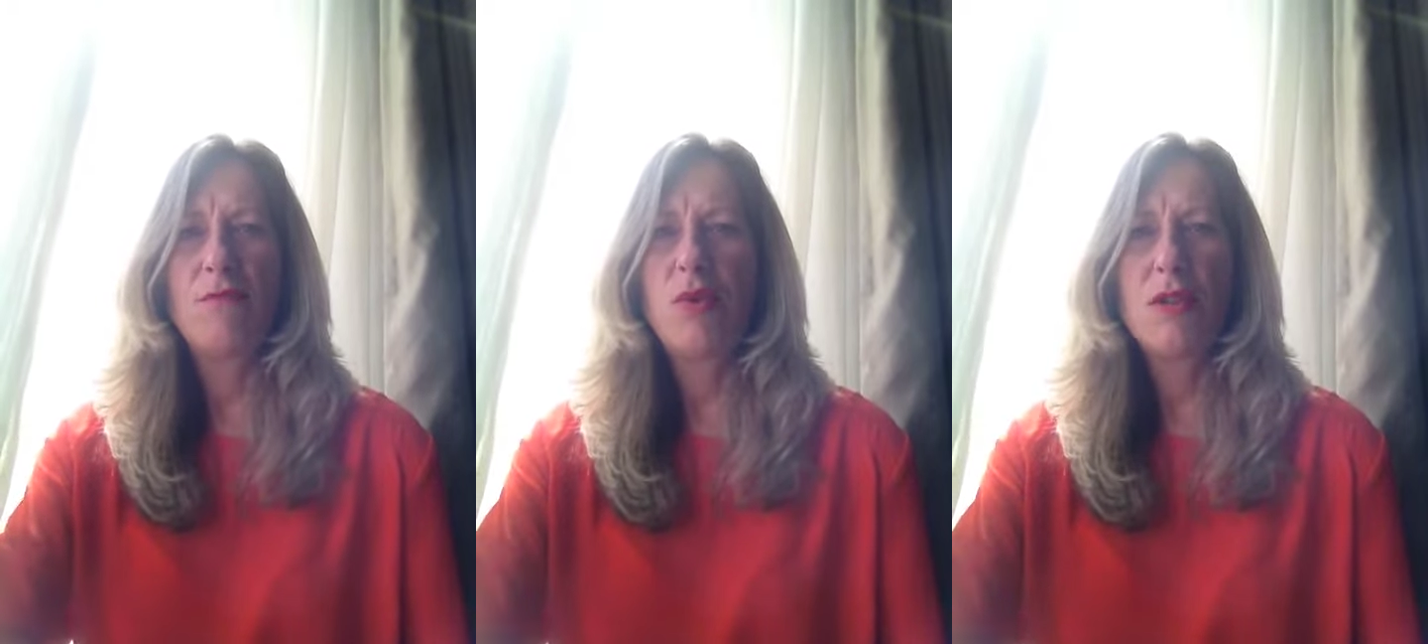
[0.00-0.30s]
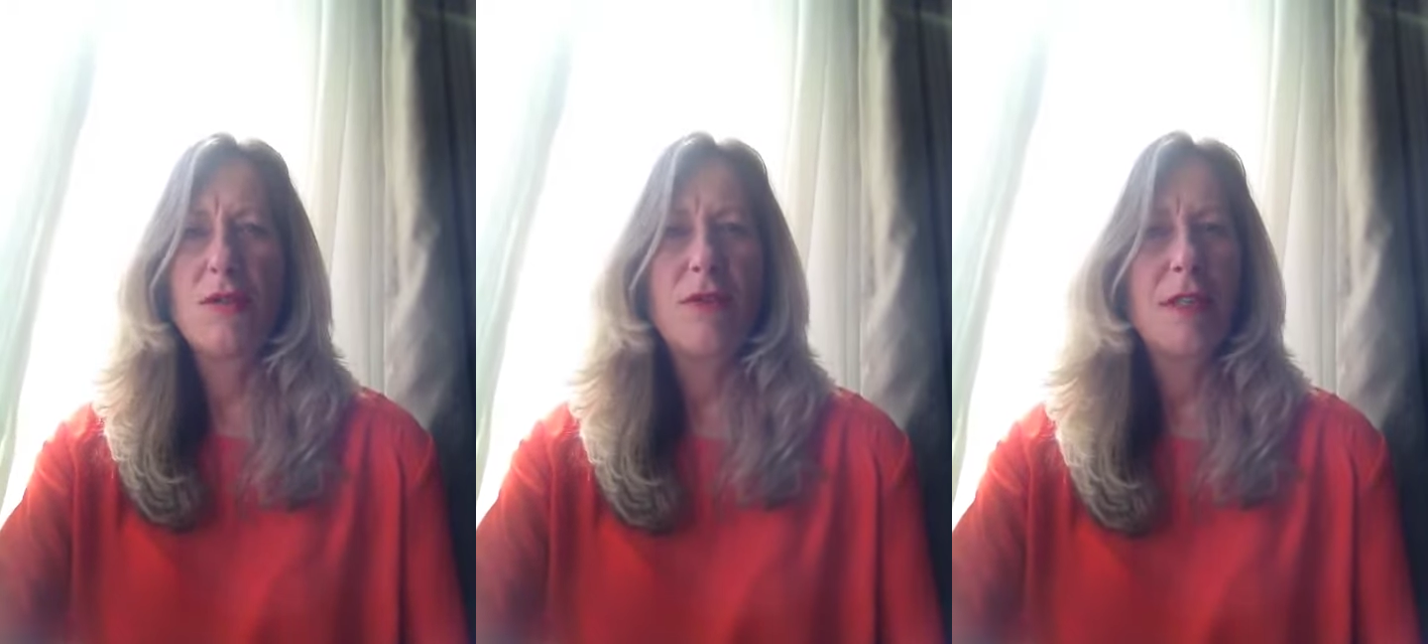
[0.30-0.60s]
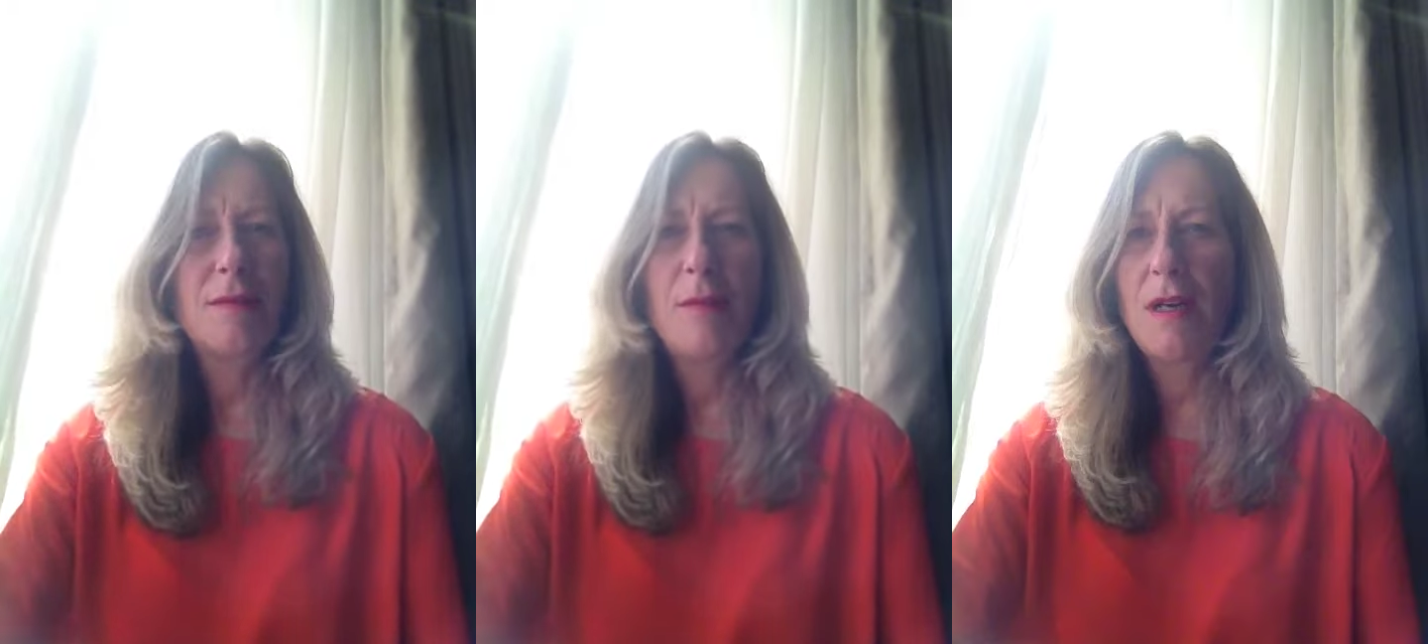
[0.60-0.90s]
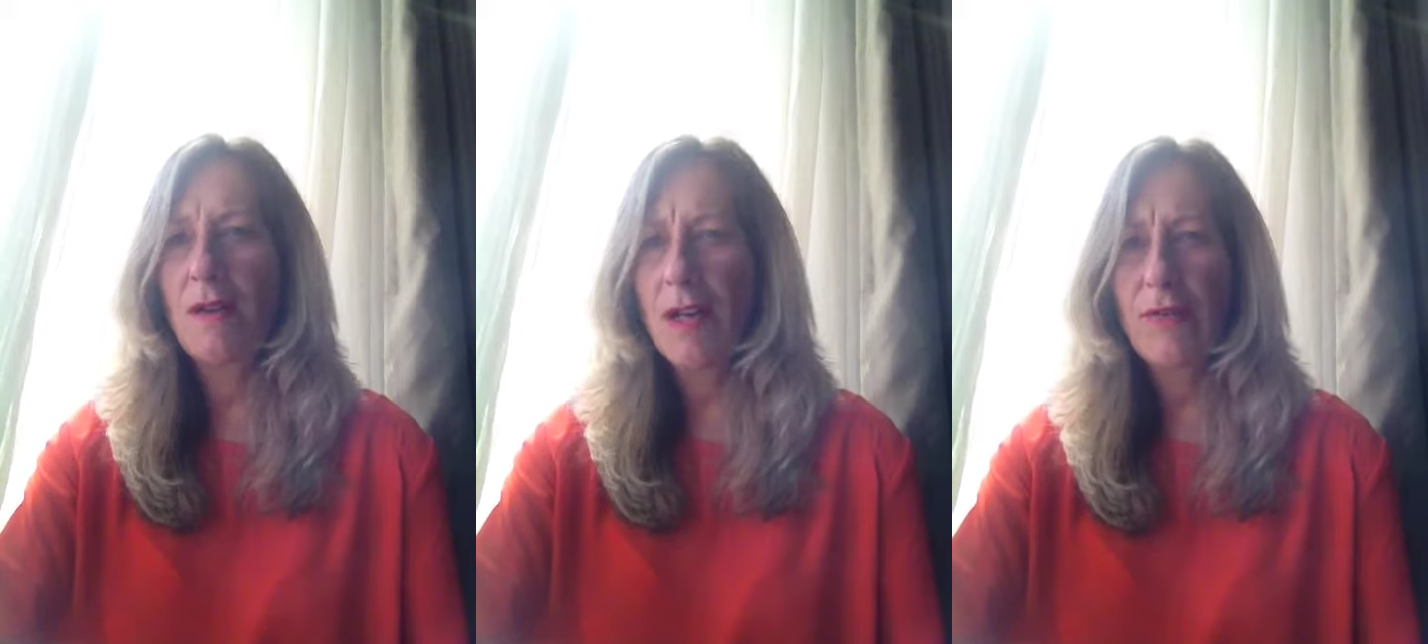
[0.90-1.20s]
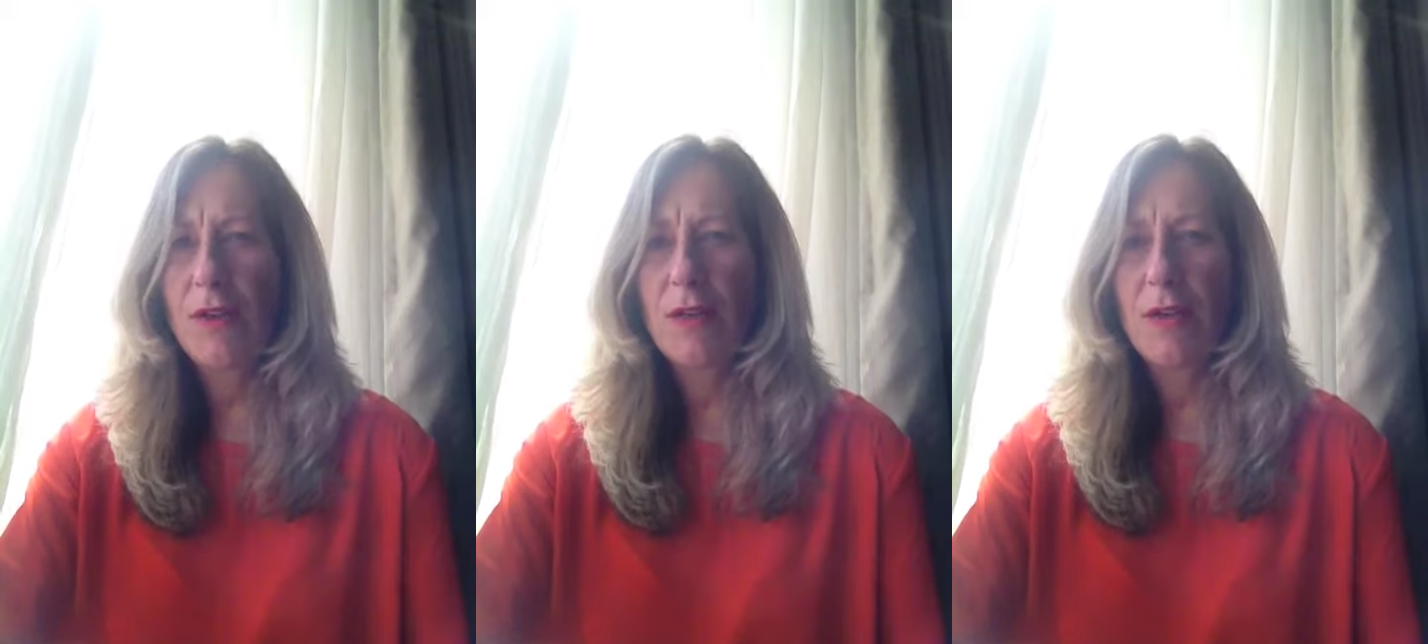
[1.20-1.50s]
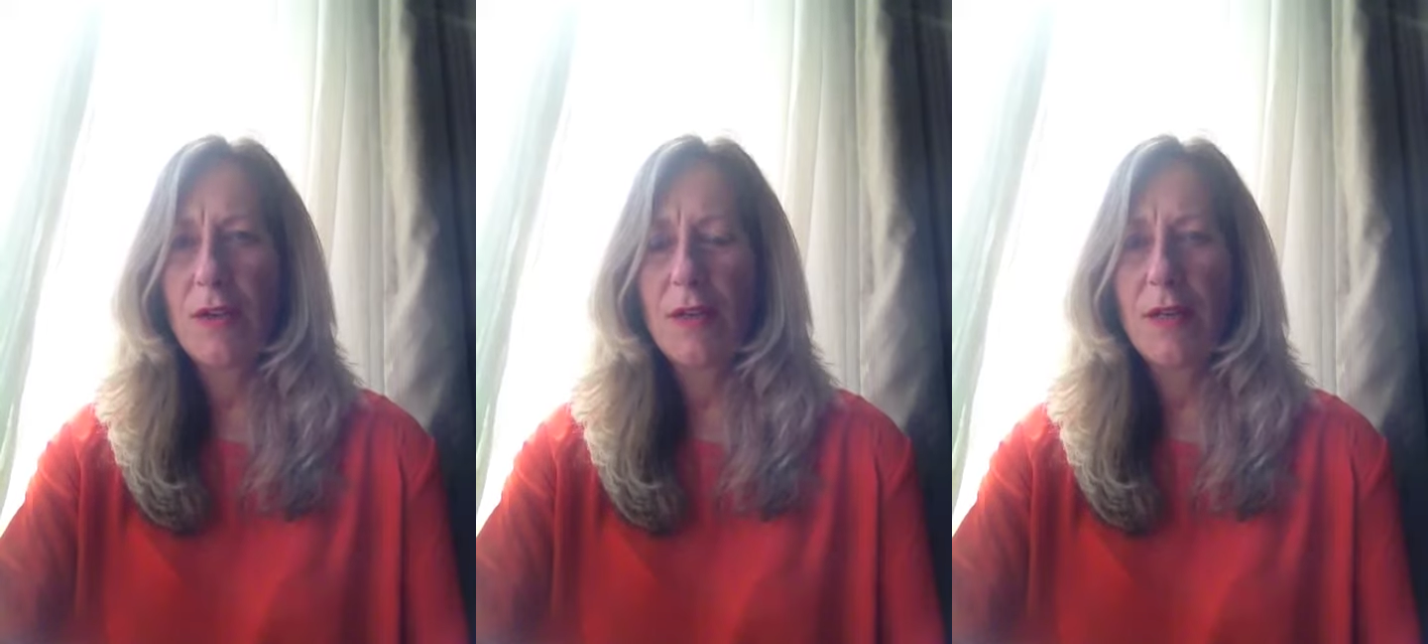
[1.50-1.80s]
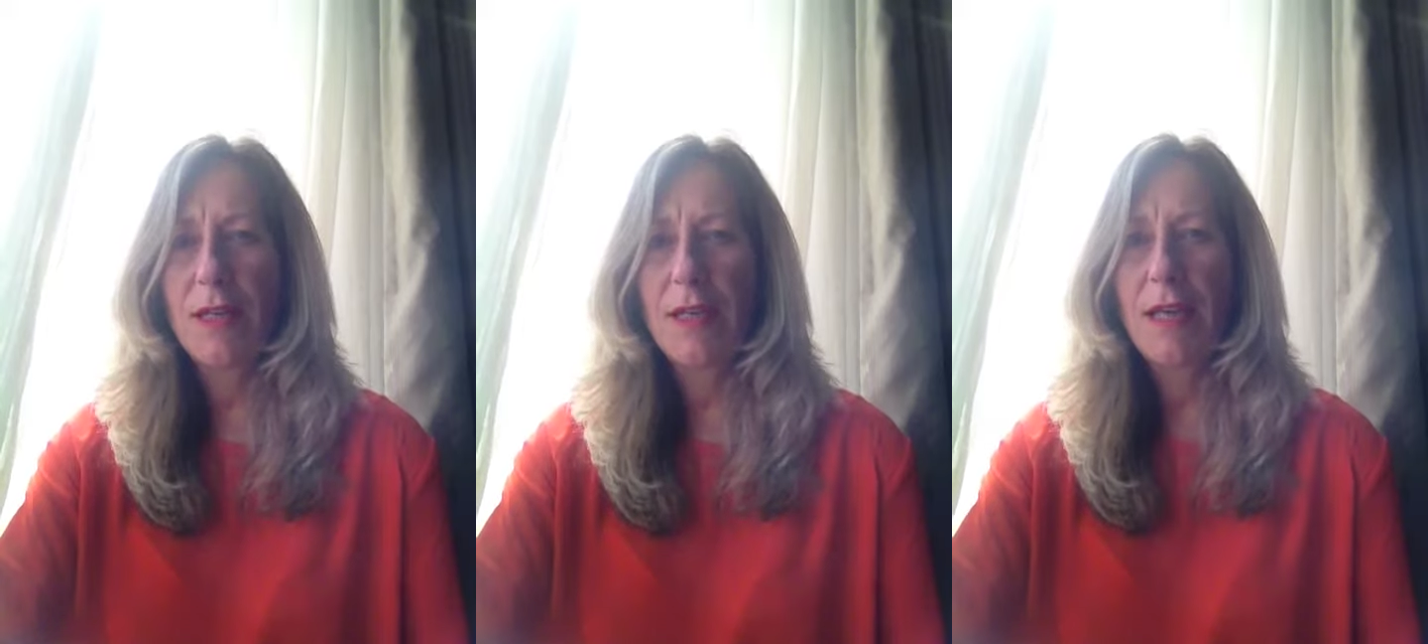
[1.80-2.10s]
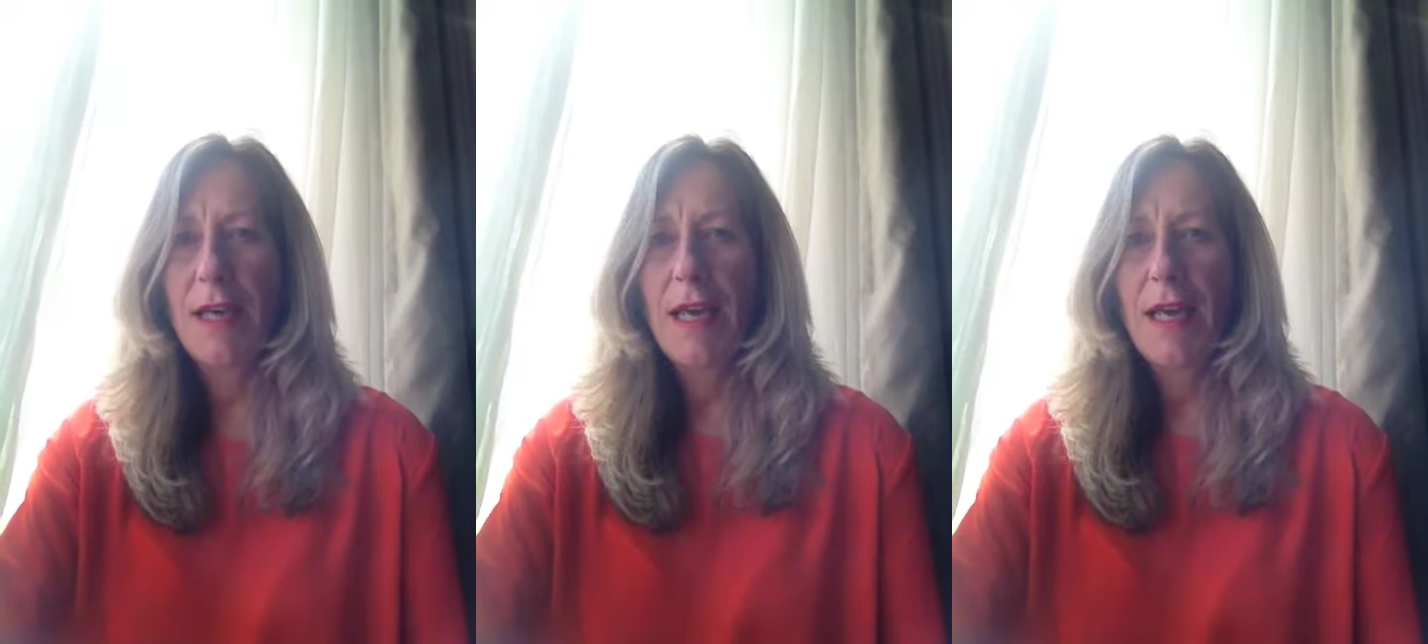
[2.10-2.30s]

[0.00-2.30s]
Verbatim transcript: what's the rest of my life going to look like?